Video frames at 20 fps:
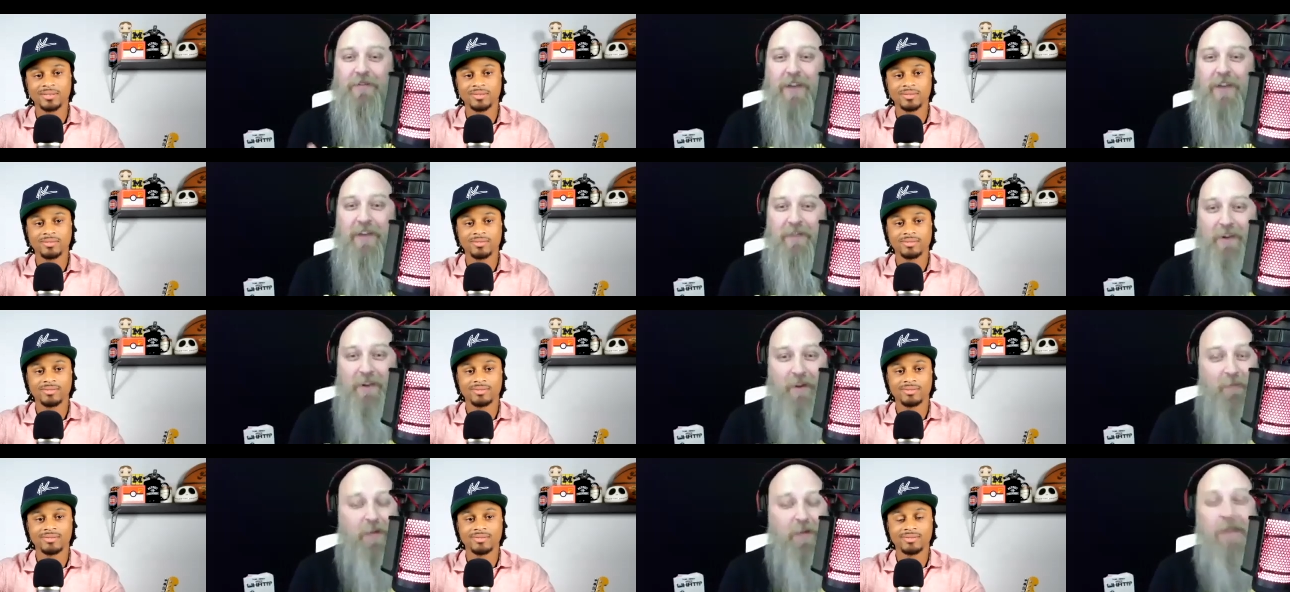Speaker 1: heaven and
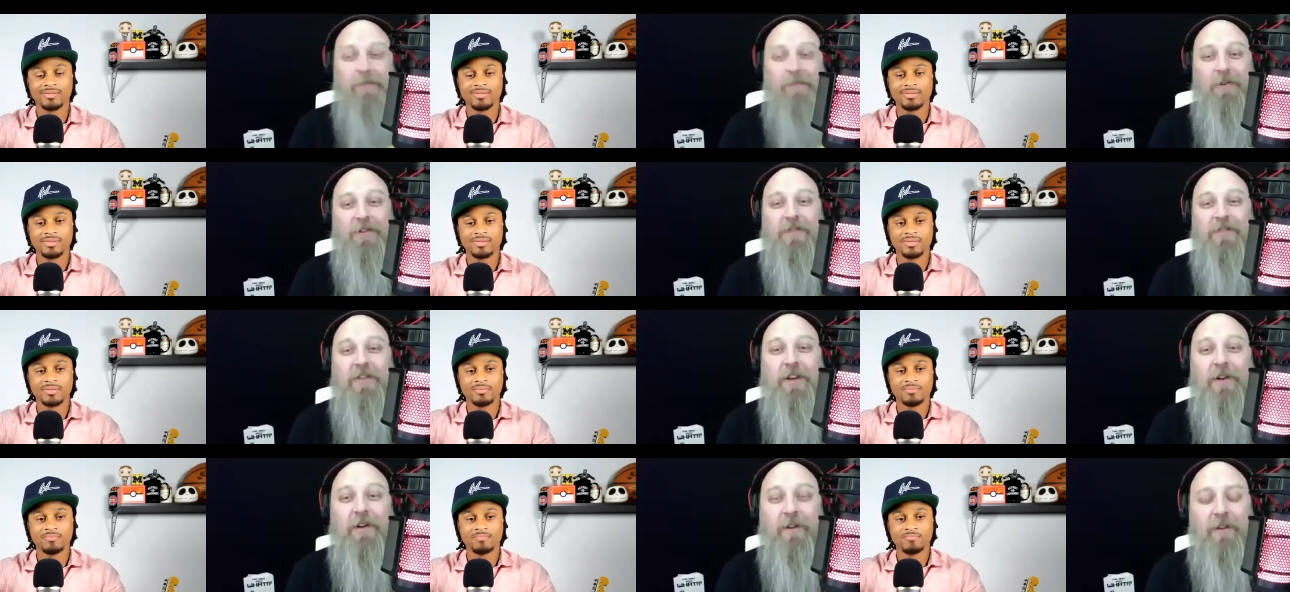the peoples of
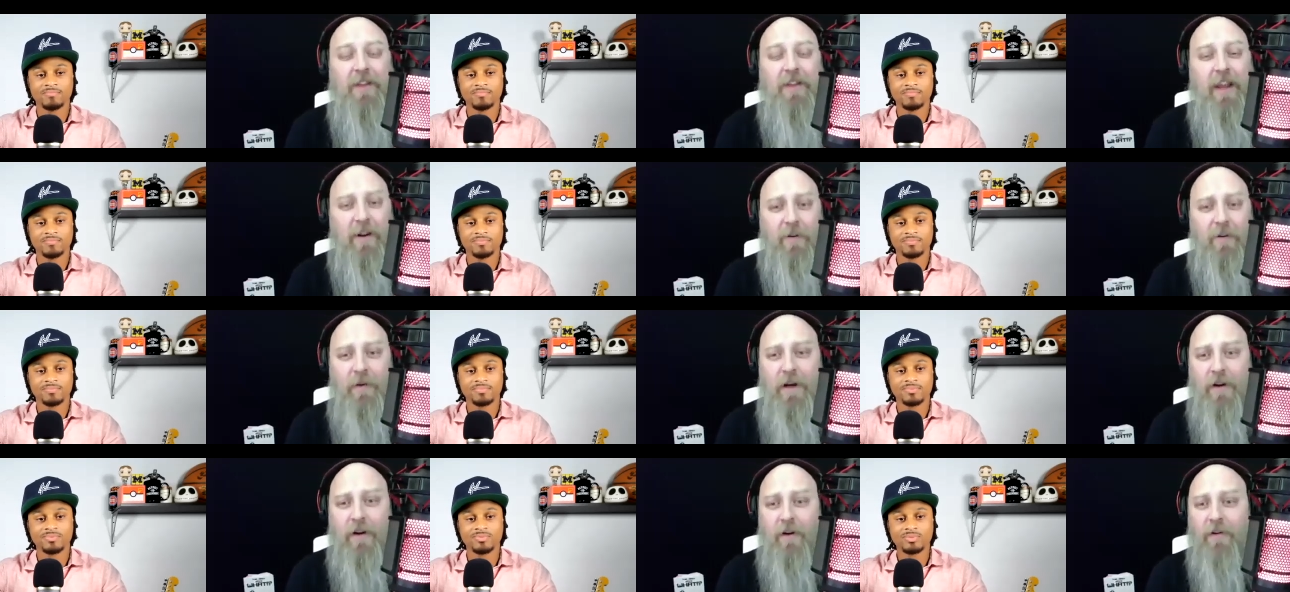the earth. They are
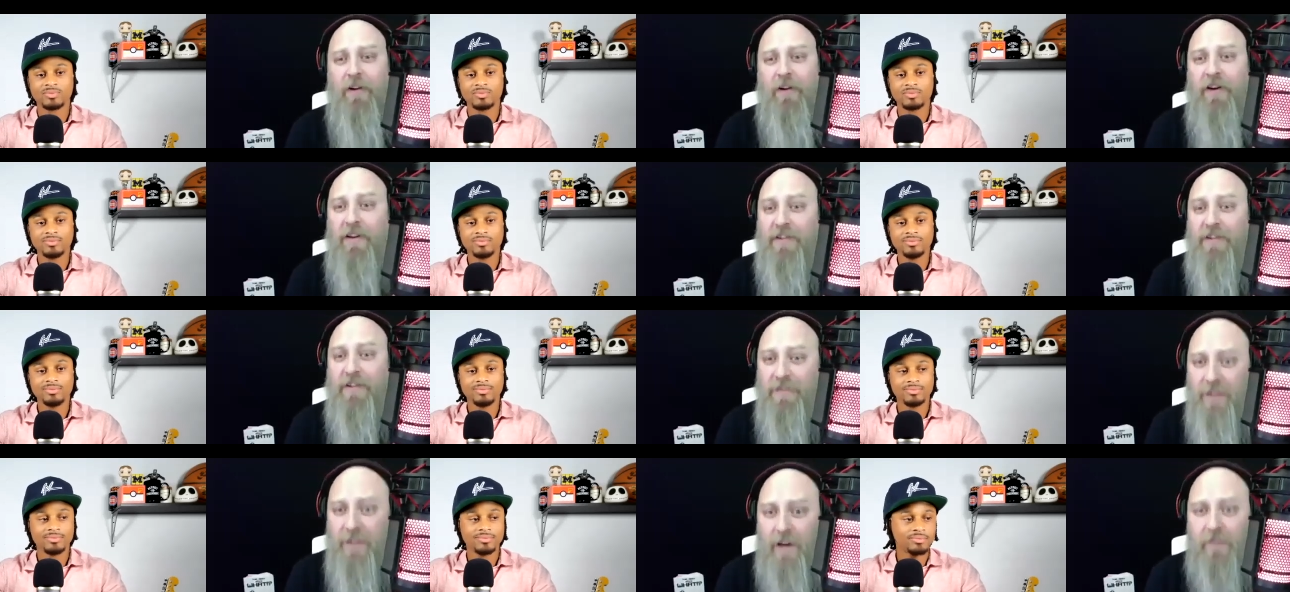regarded as
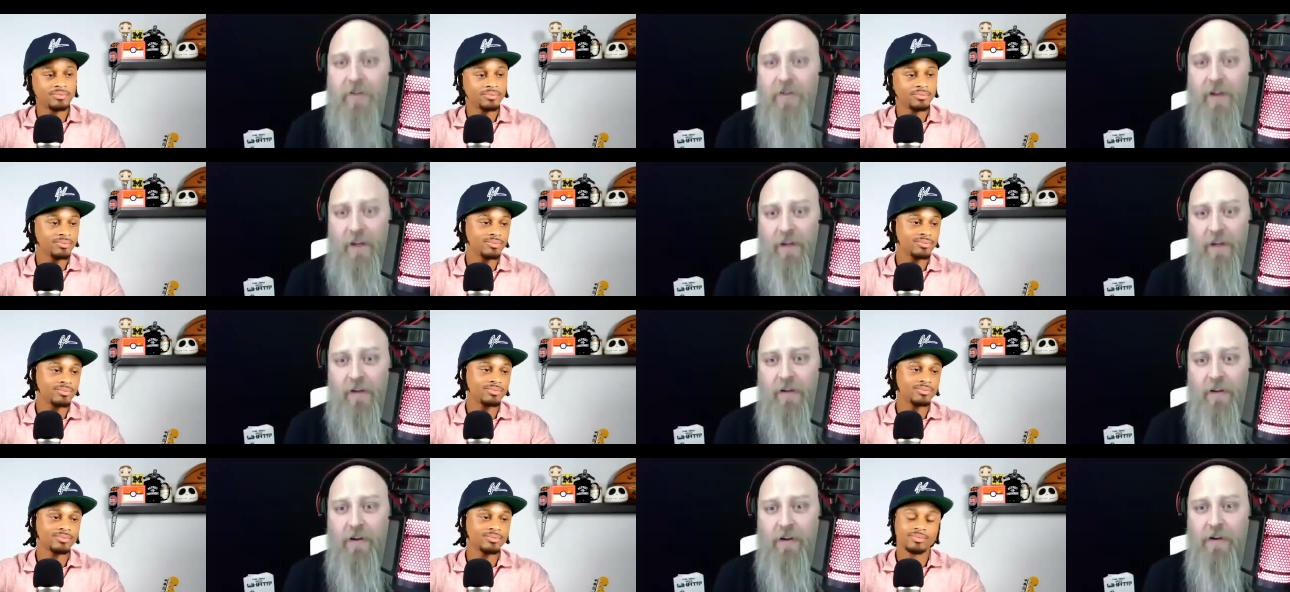nothing.
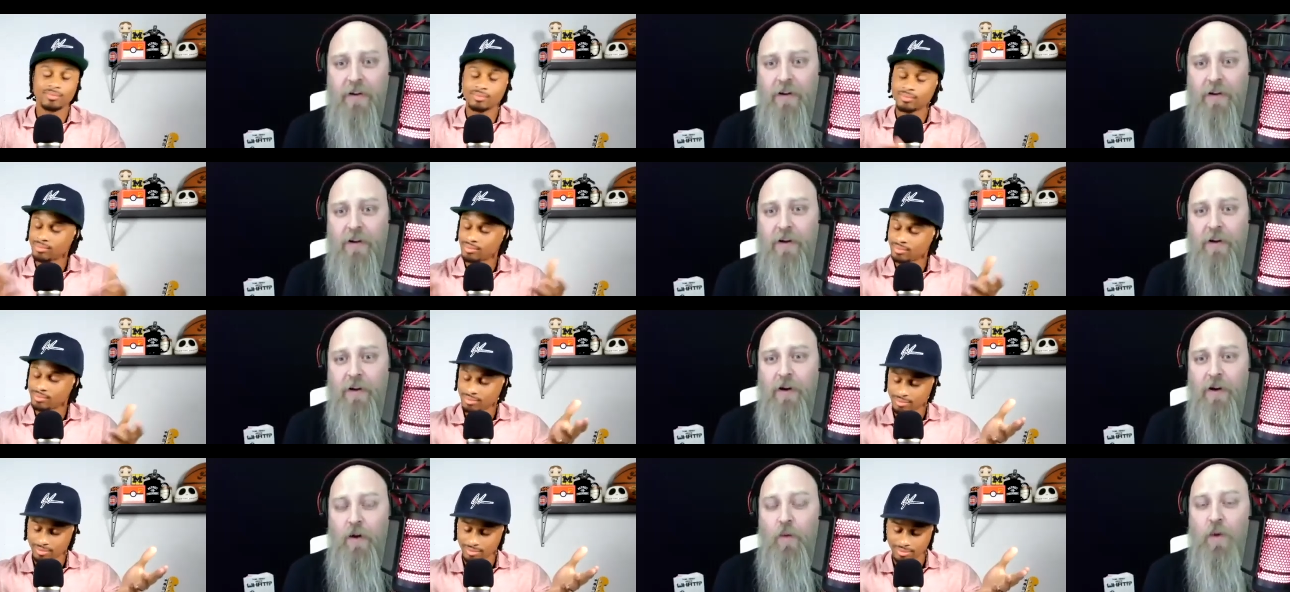
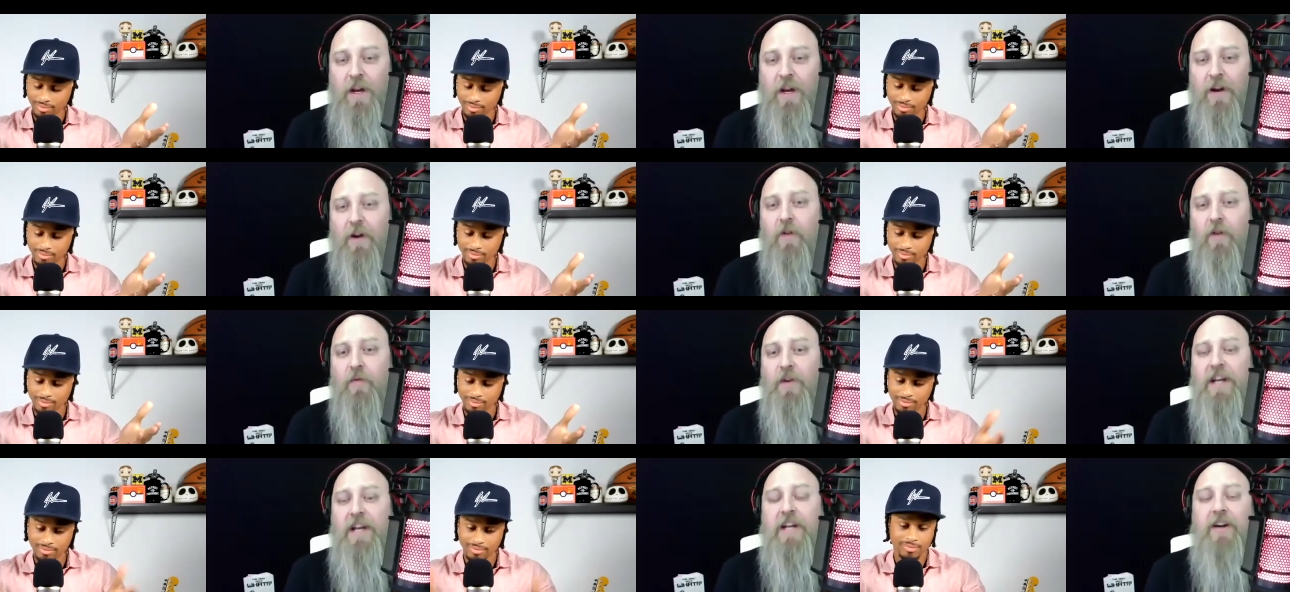We are
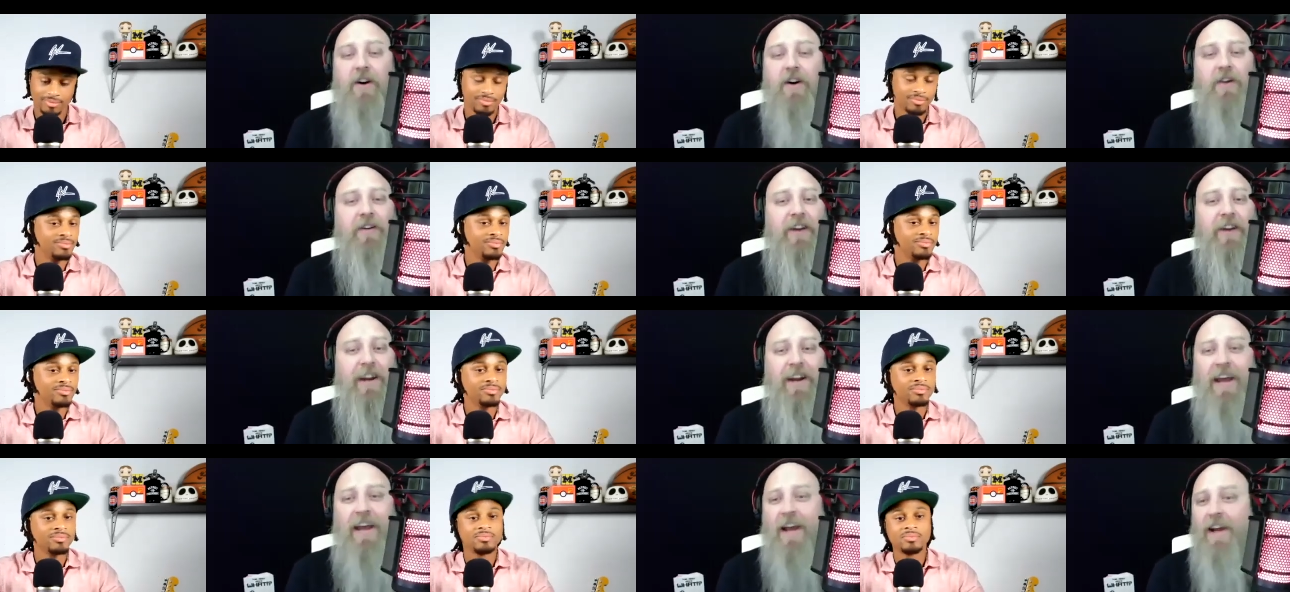
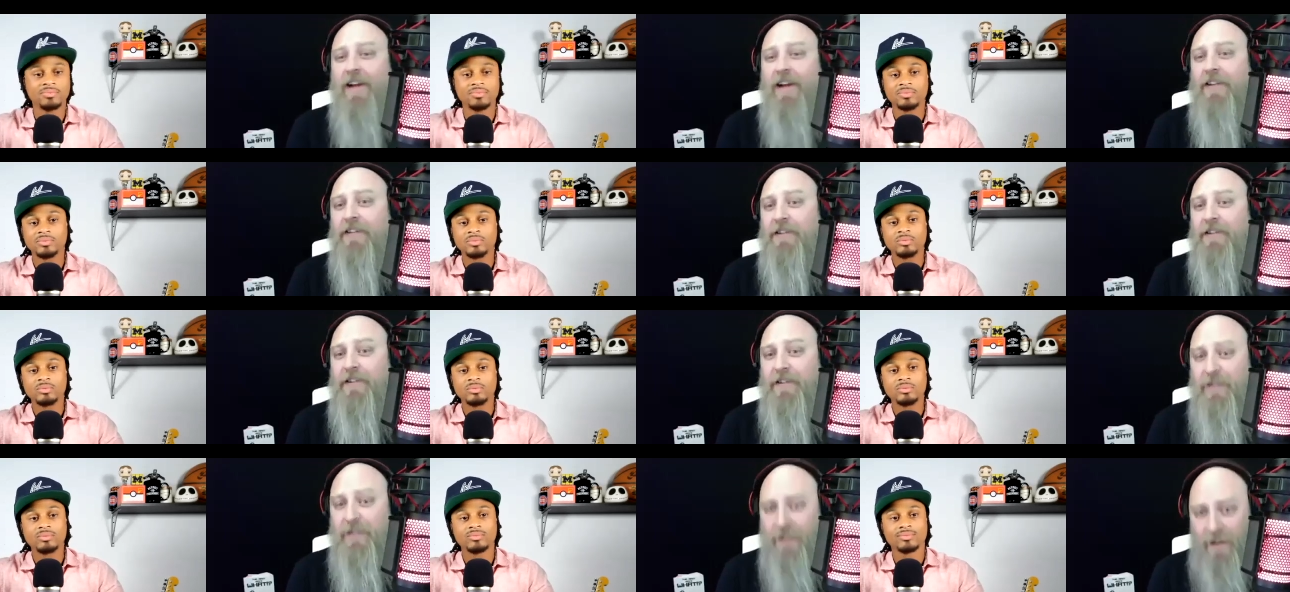regarded as
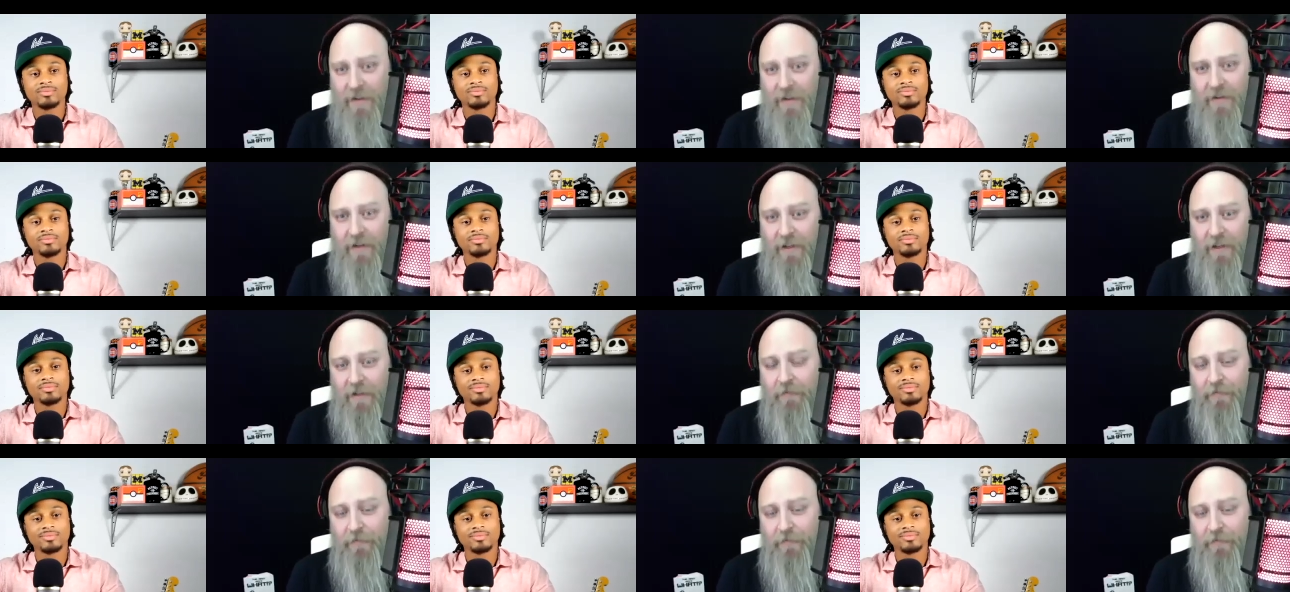nothing.